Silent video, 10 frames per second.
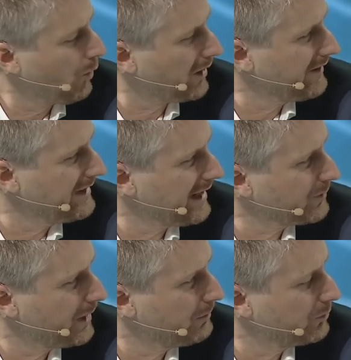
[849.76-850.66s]
What are the
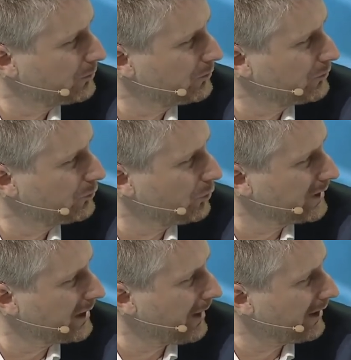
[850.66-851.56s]
young people
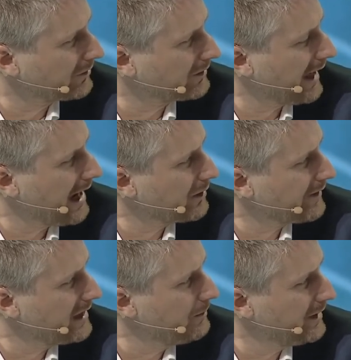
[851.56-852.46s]
doing about it? How
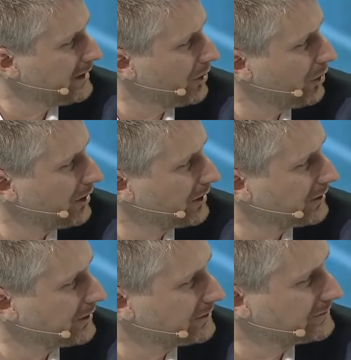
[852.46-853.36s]
are they being
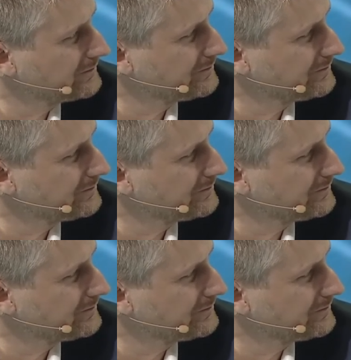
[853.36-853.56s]
heard?